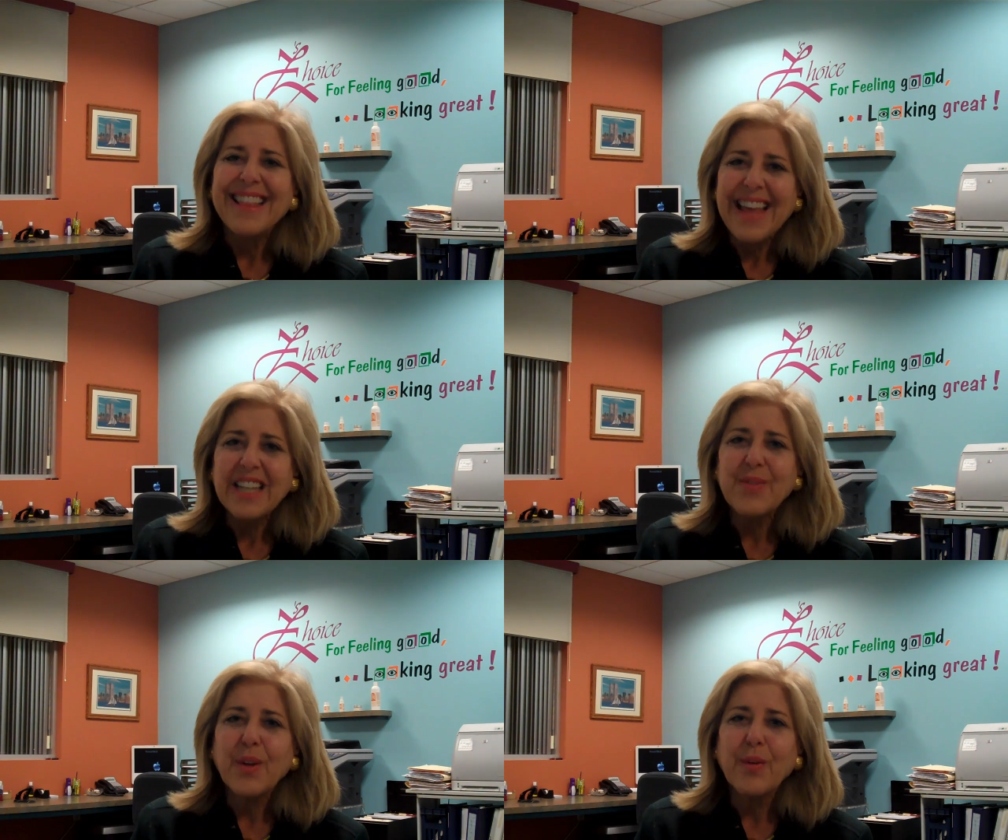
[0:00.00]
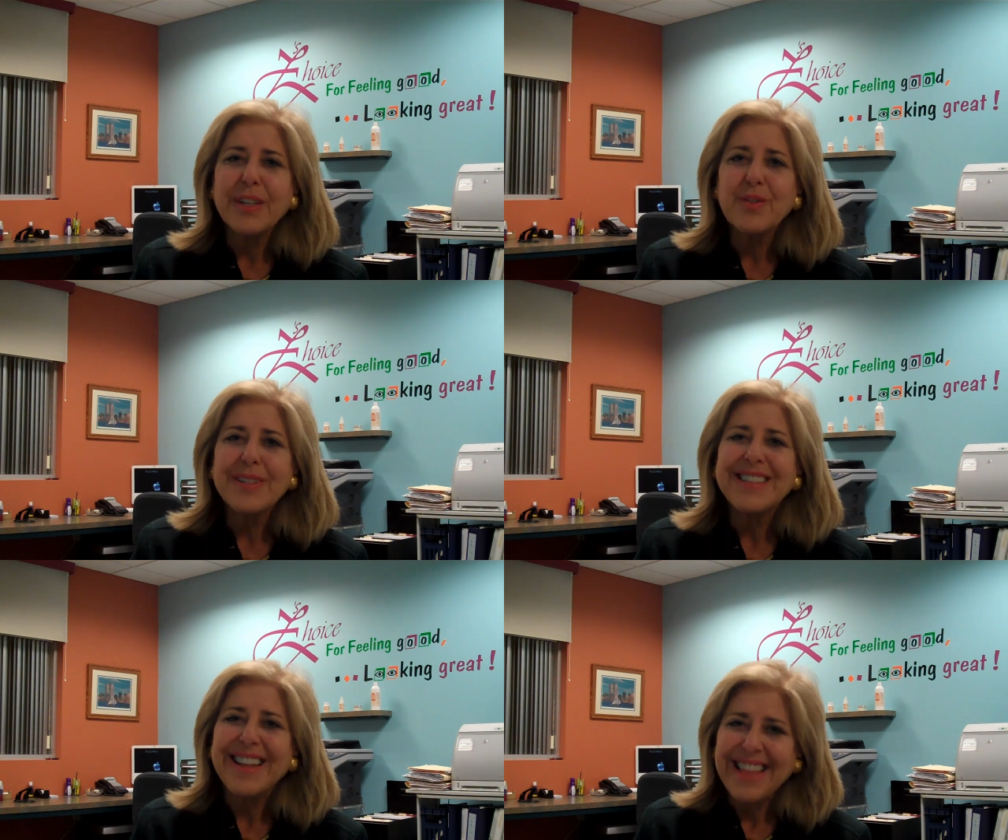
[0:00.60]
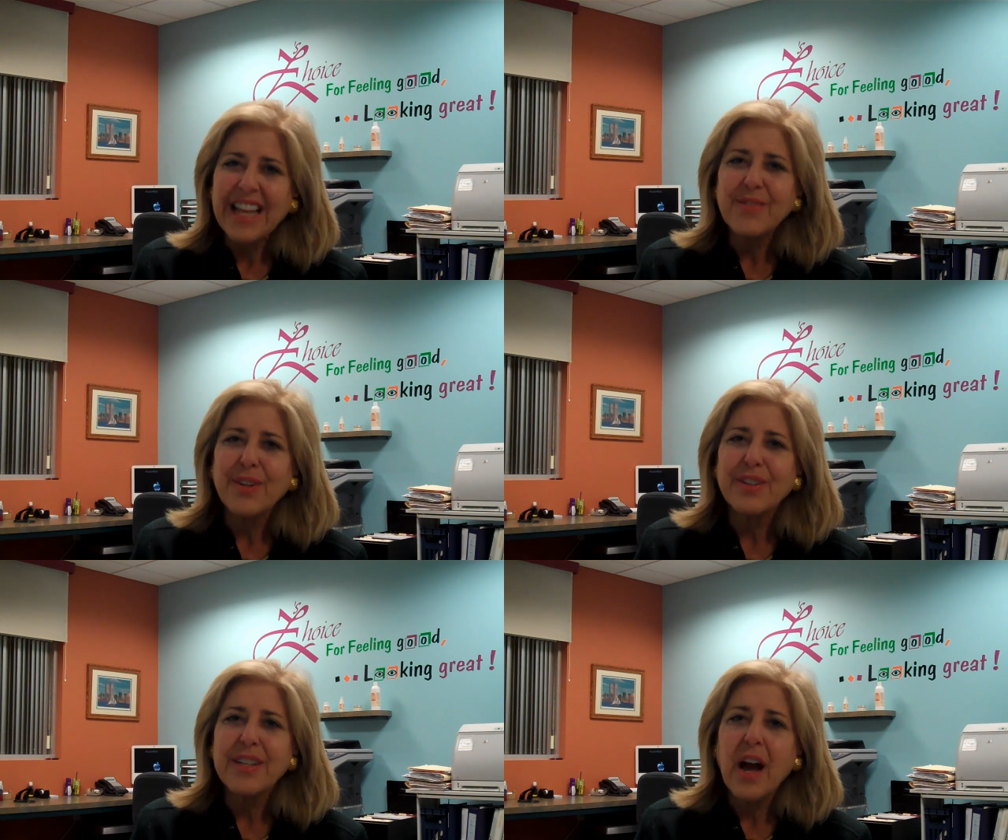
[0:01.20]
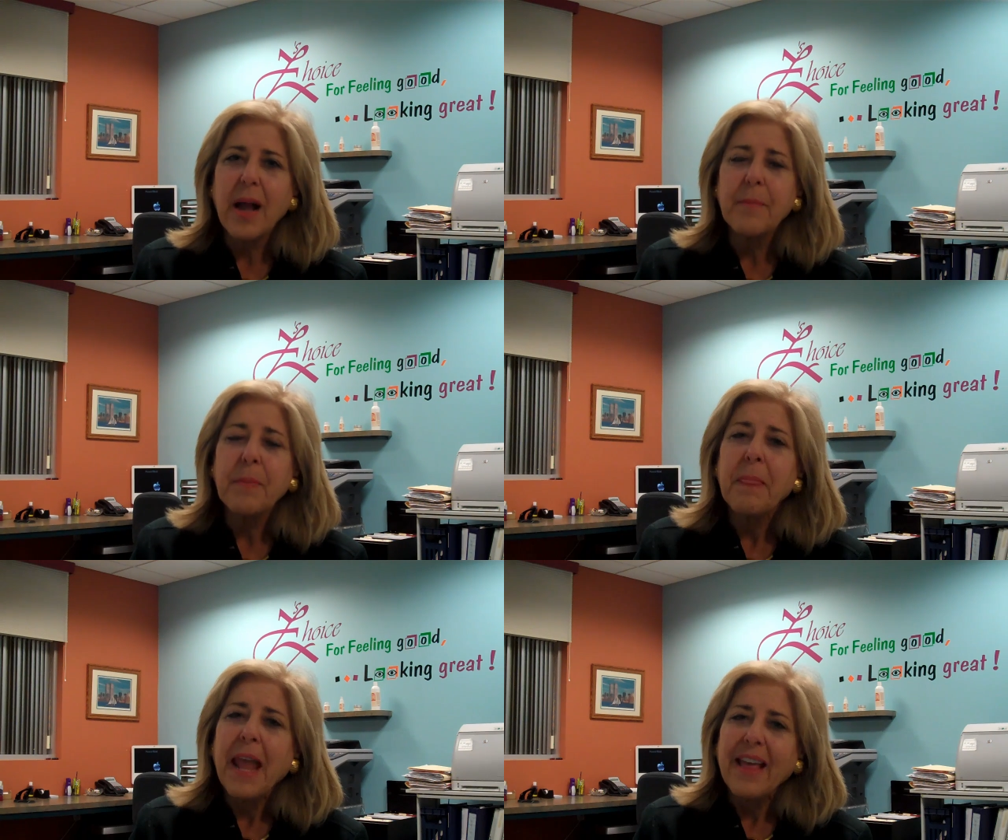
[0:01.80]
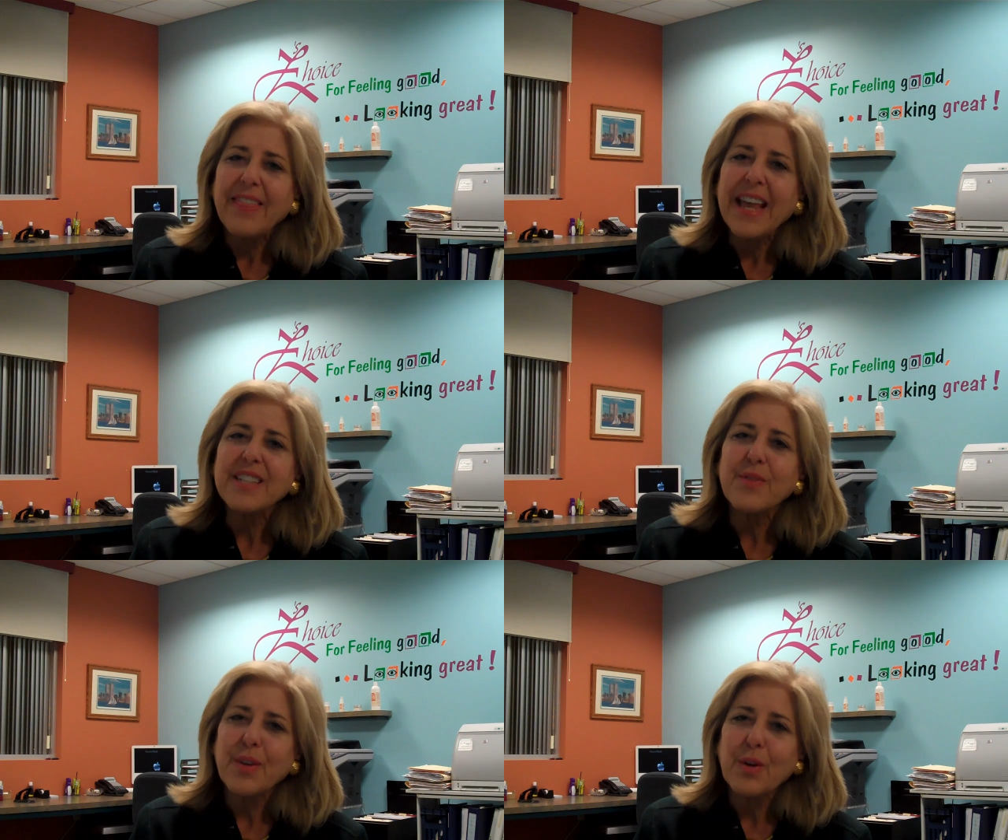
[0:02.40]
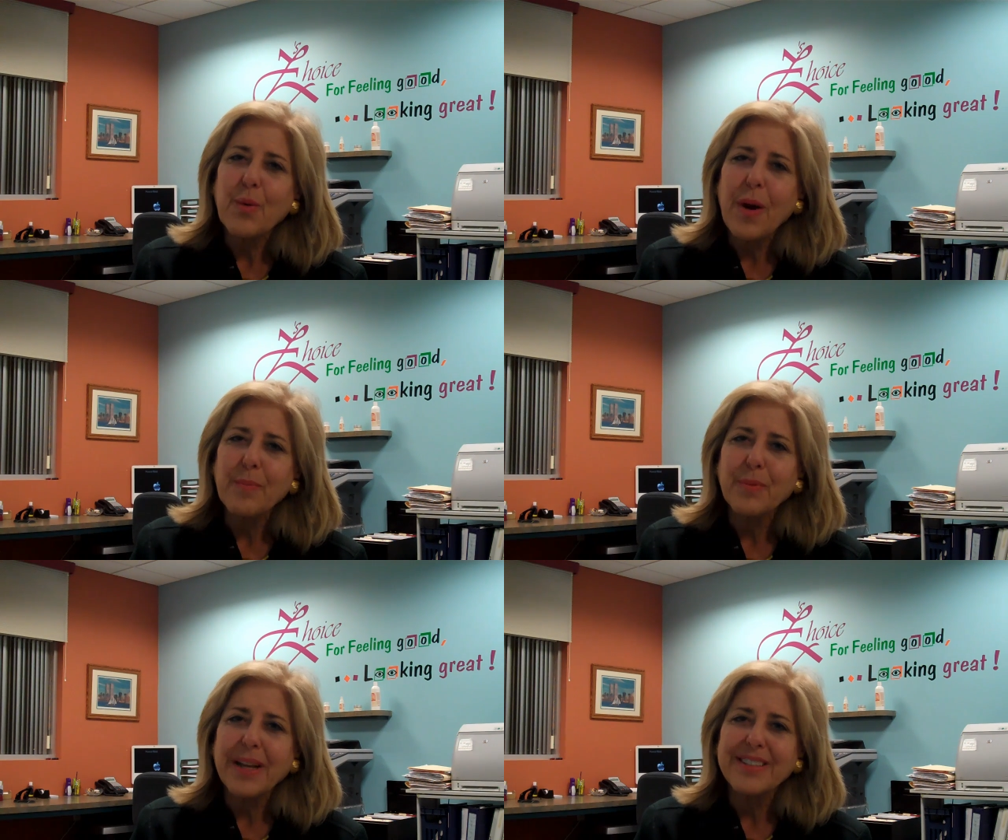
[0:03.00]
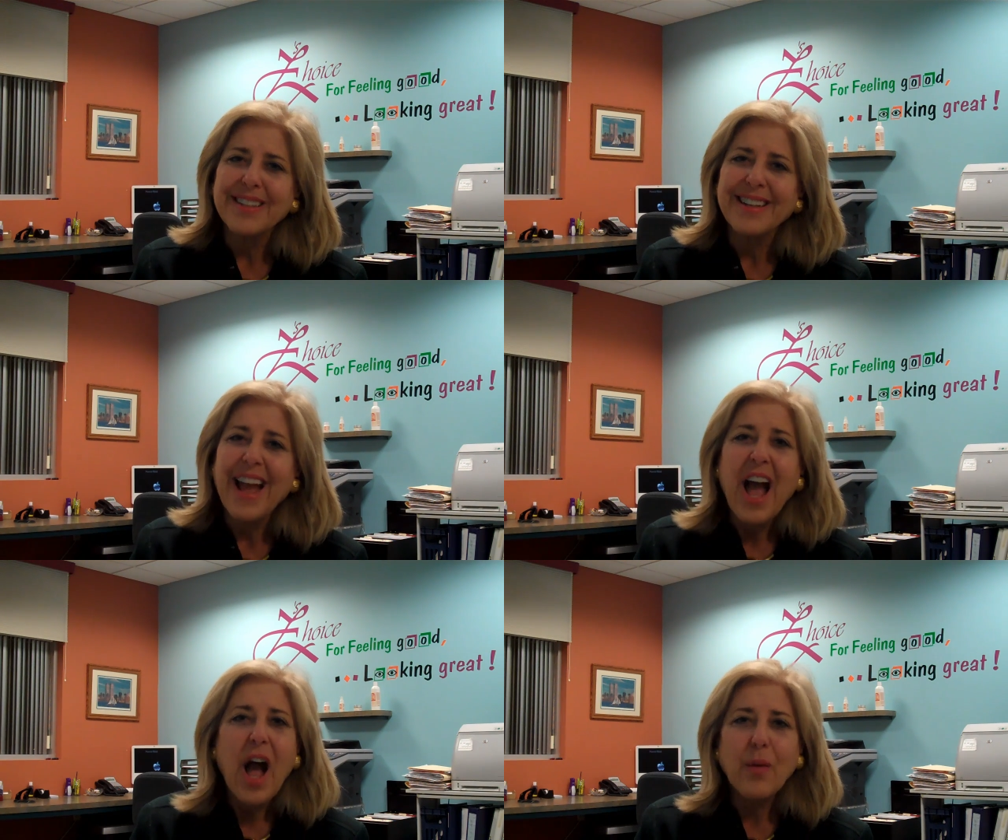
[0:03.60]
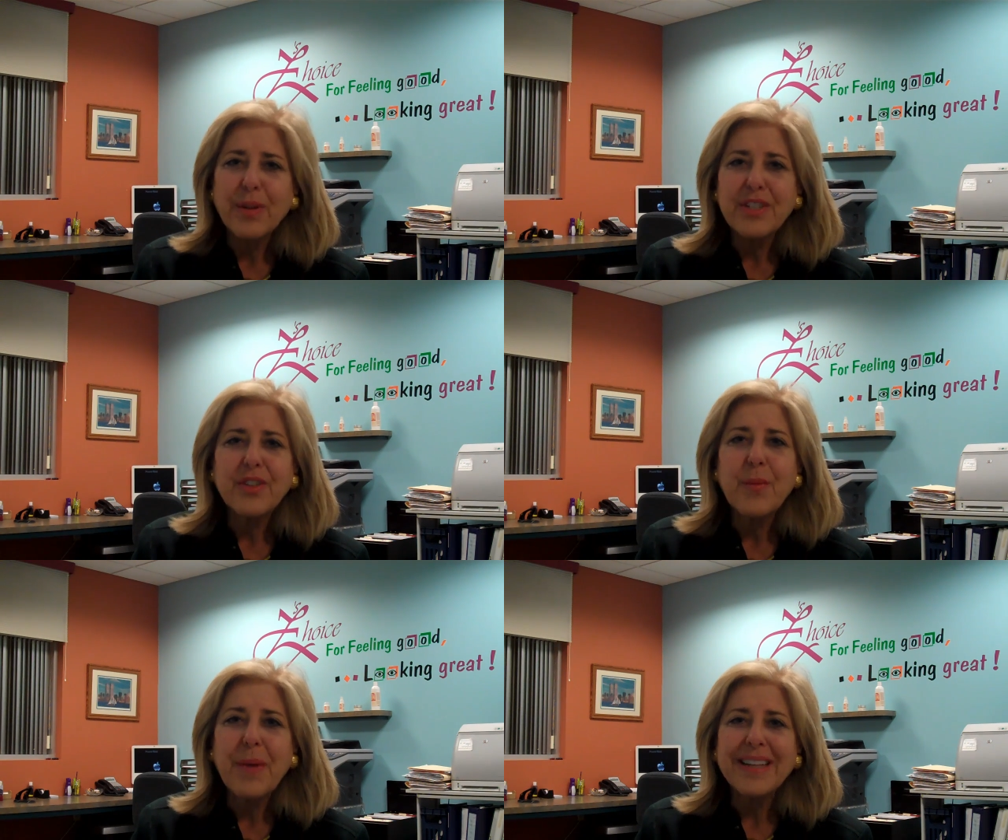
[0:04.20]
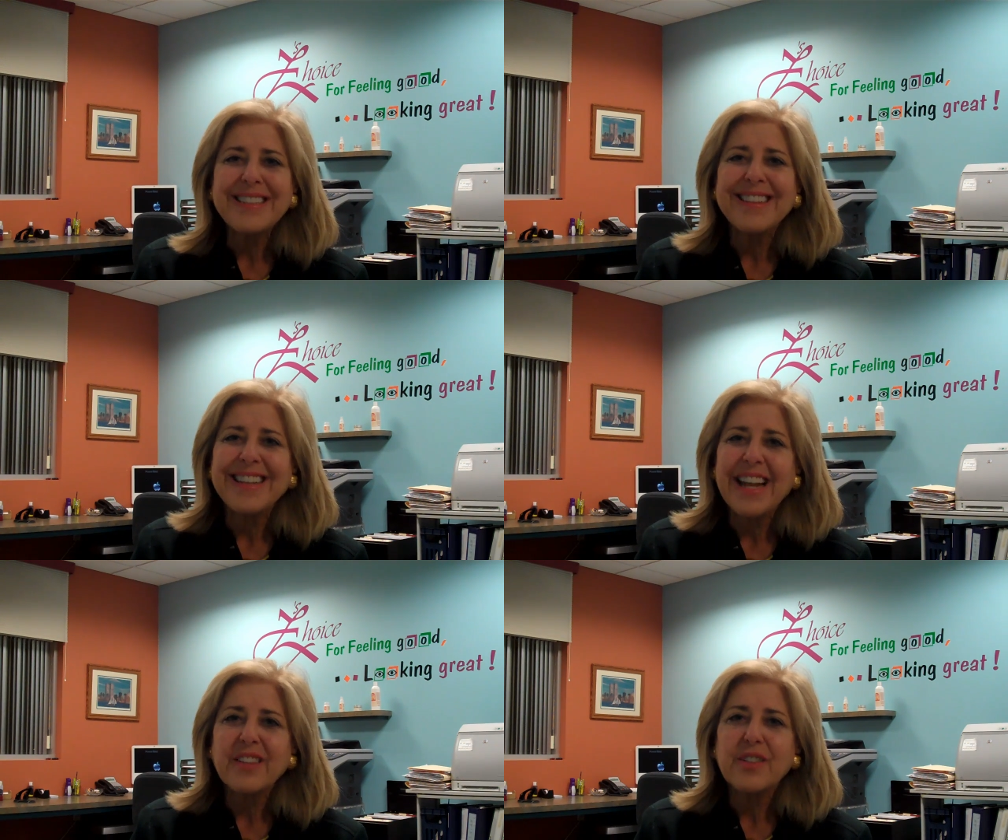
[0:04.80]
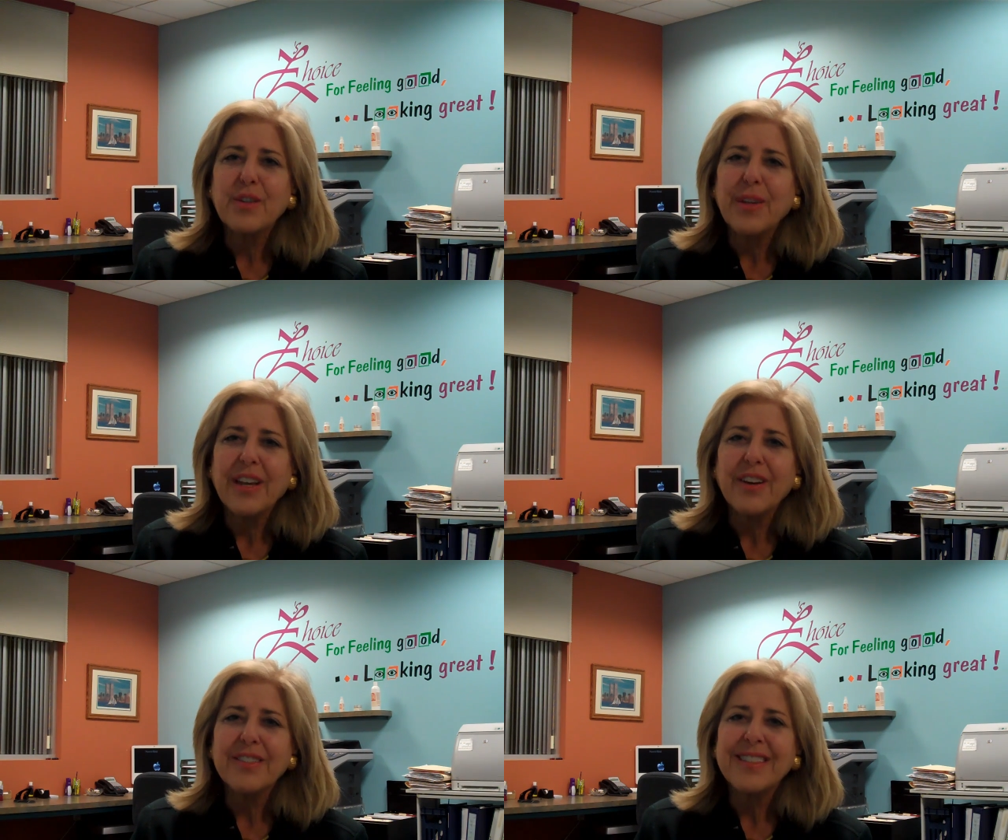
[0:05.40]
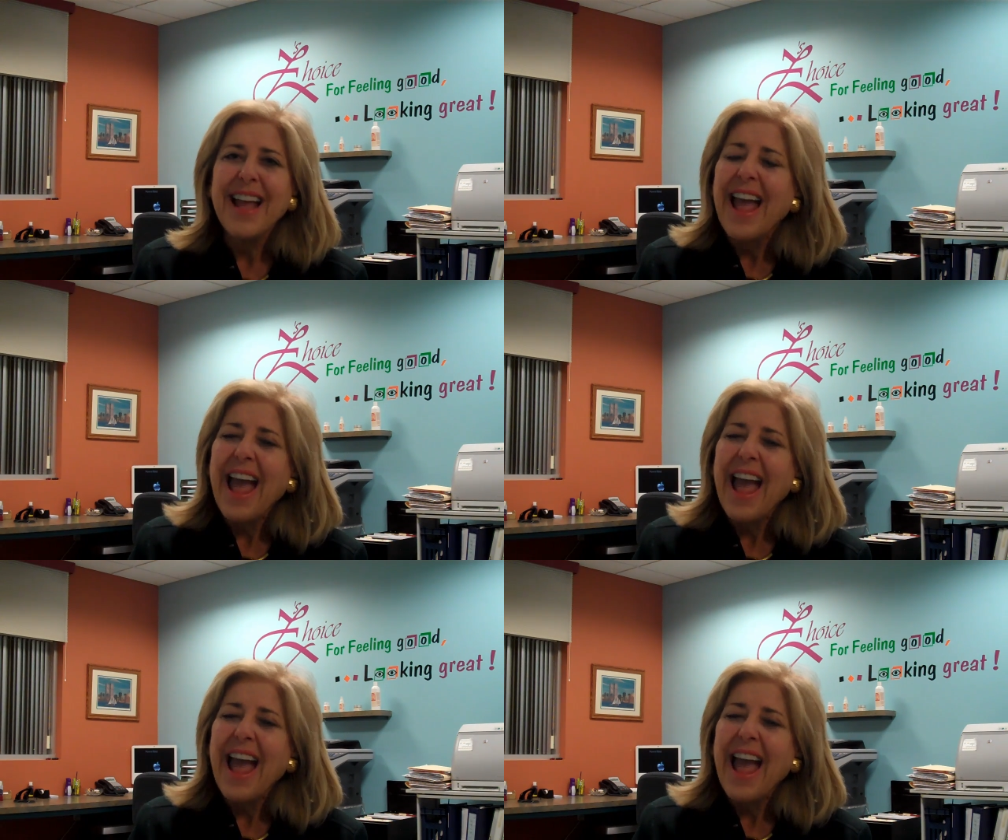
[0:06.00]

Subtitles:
Thanks for your interest, thanks for your time, and thanks for your cooperation. I wish you the best in the next 2 years.